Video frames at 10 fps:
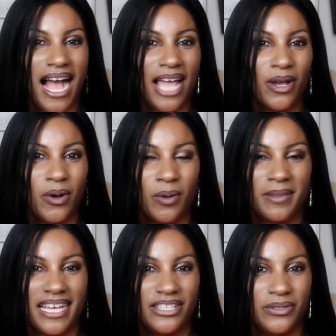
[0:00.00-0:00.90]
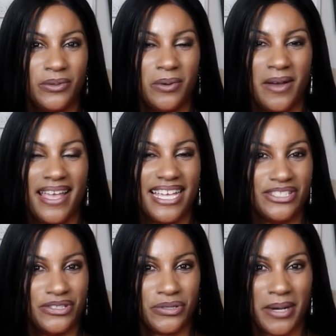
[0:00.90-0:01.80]
I hope that you
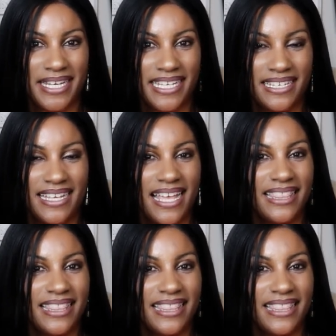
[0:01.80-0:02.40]
enjoyed it,